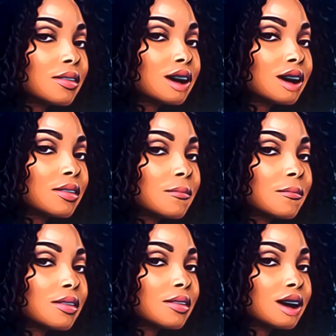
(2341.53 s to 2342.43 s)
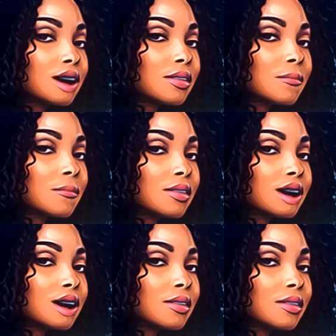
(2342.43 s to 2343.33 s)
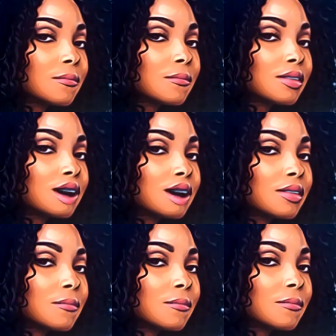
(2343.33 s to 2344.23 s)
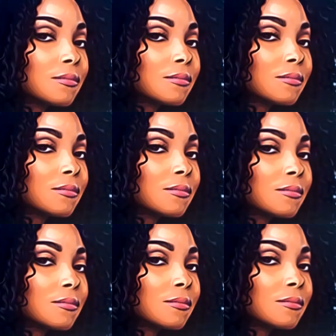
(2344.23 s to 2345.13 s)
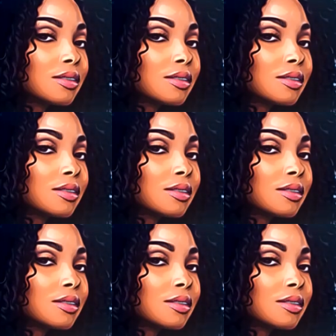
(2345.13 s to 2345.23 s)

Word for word: So they're learning more about Miguel's culture, and he starts to tell,